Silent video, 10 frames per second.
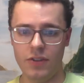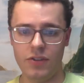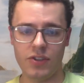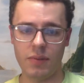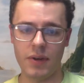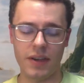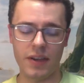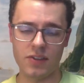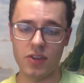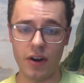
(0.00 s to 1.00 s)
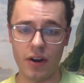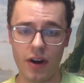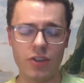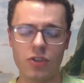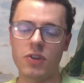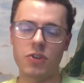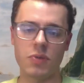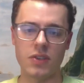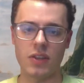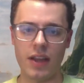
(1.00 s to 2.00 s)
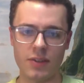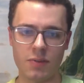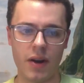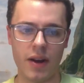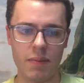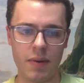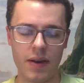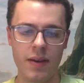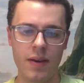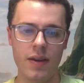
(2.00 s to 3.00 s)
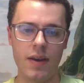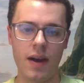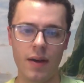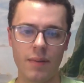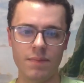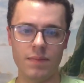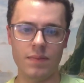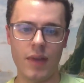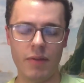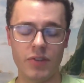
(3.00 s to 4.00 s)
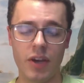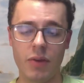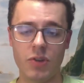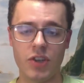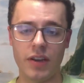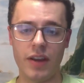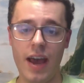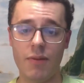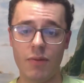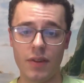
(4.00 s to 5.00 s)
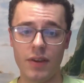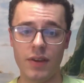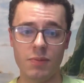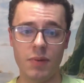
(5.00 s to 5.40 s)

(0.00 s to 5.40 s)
It's just something to consider. I just wish it was less money, but obviously I wish I could have one of these.